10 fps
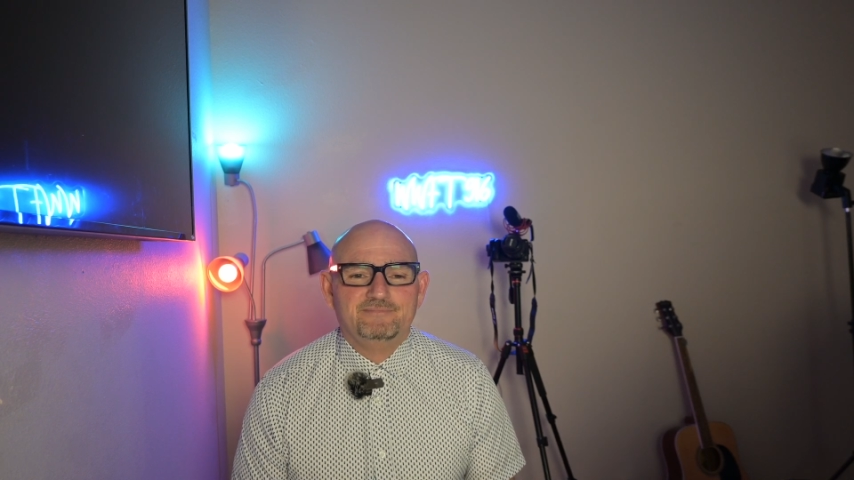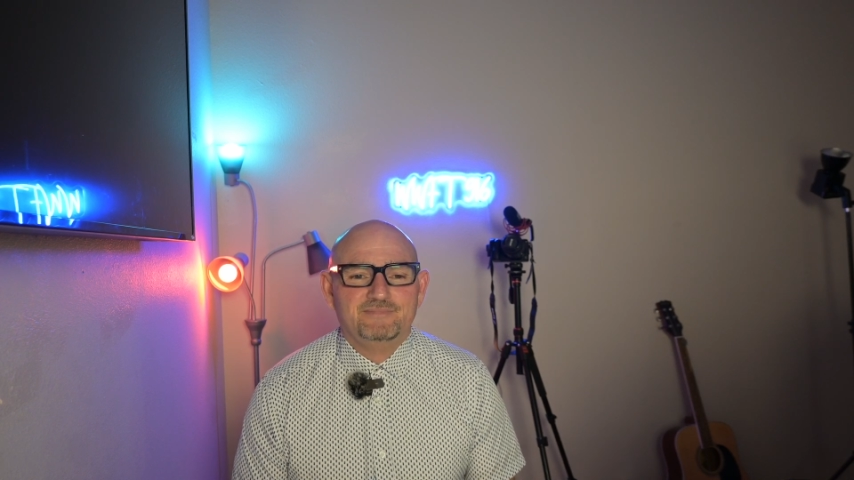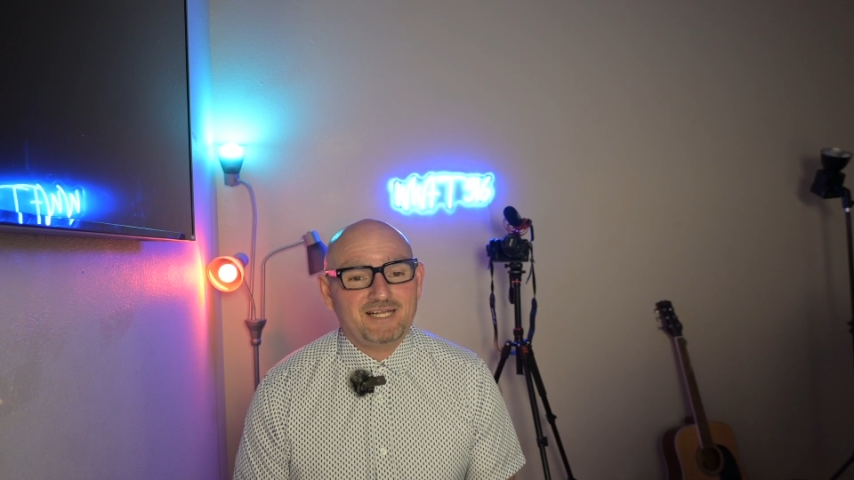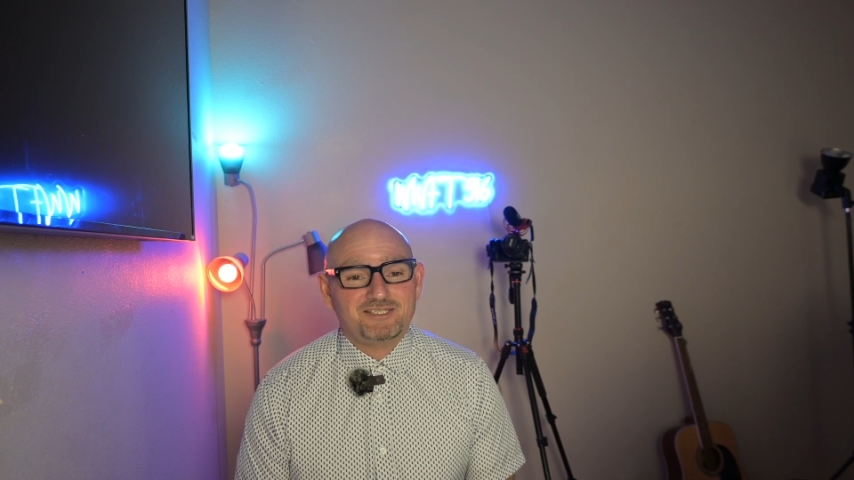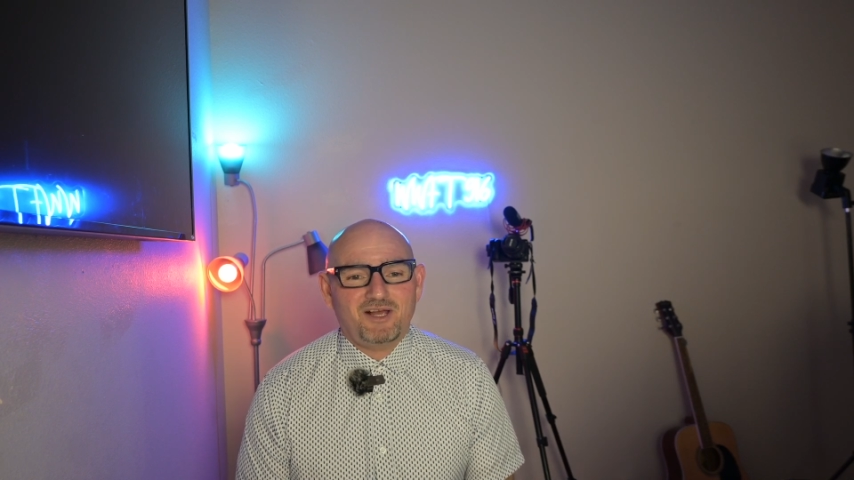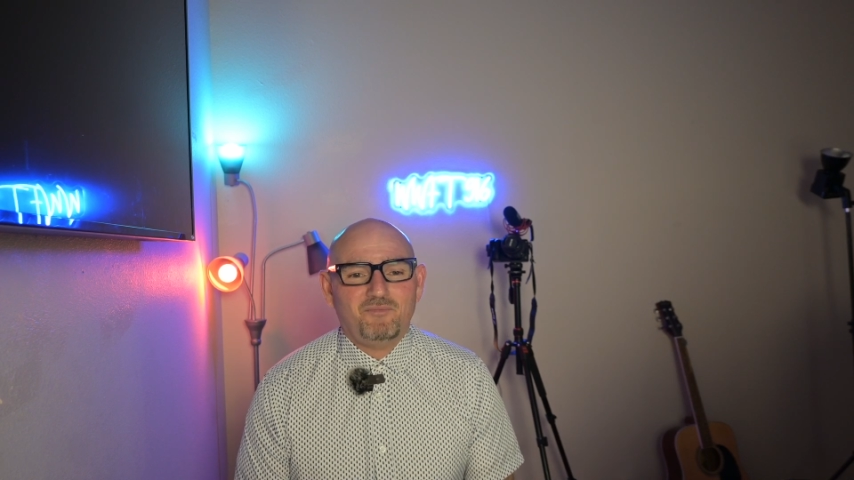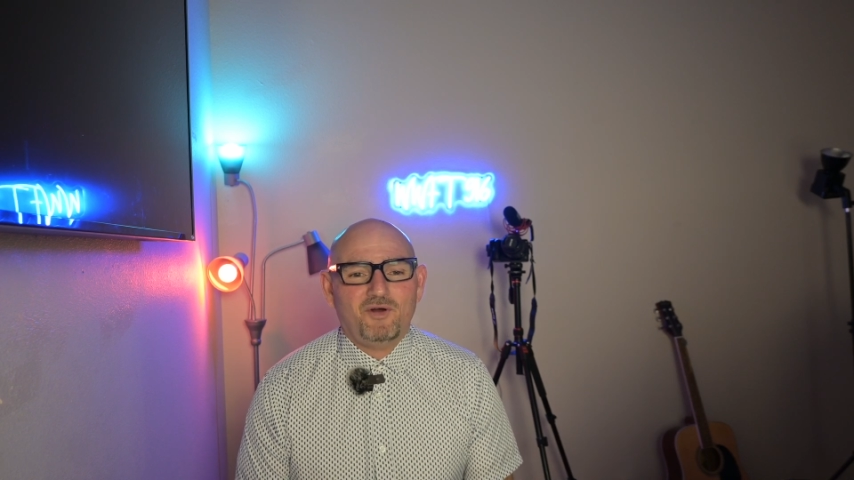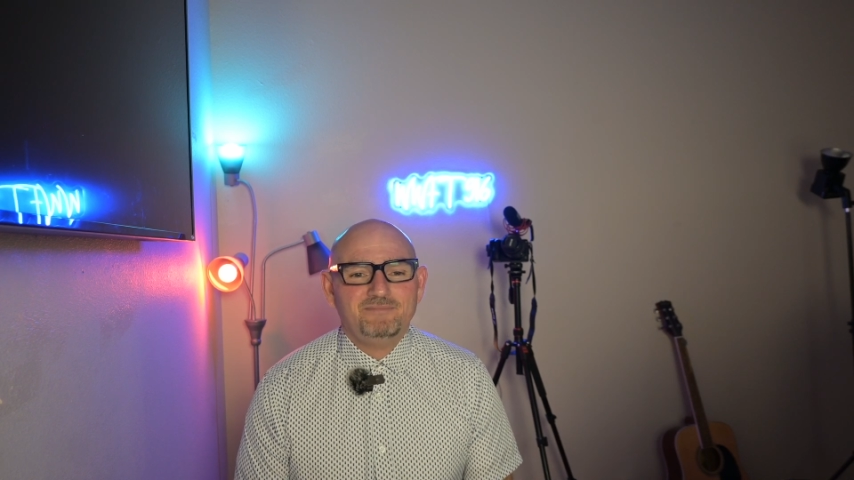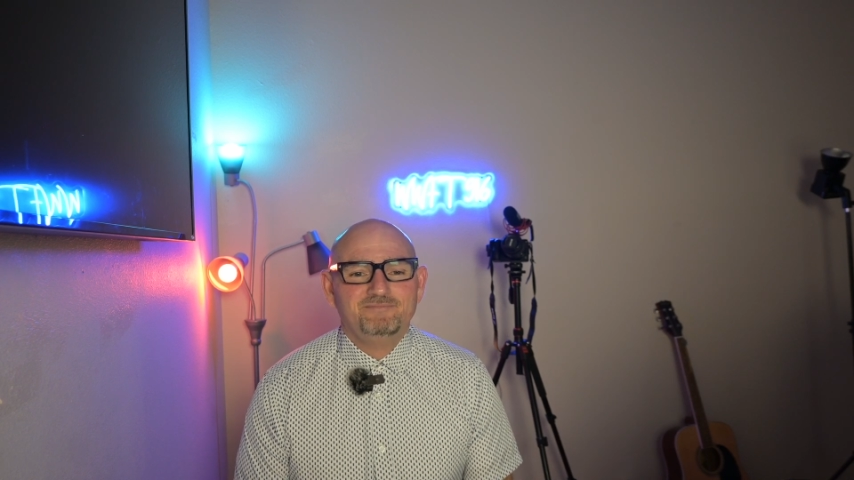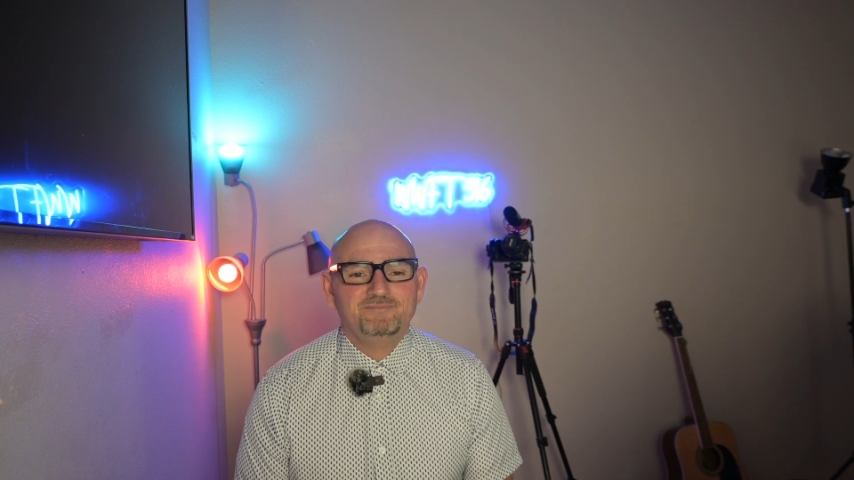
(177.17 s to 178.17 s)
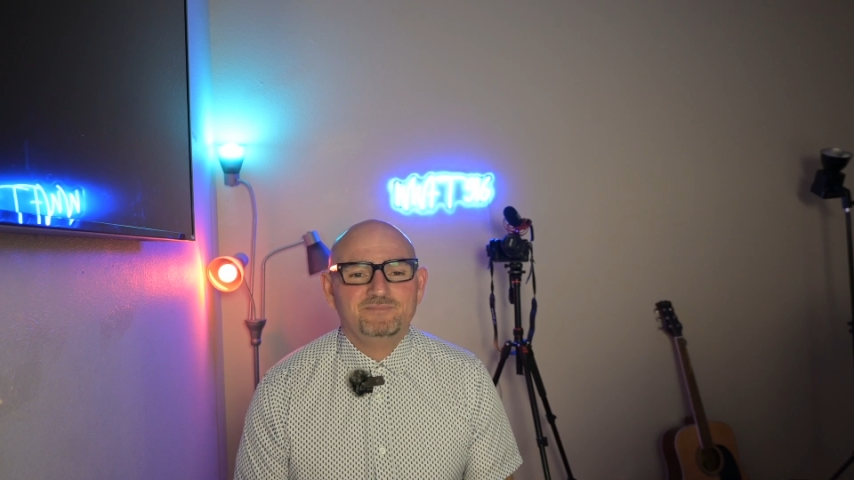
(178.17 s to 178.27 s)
That someone?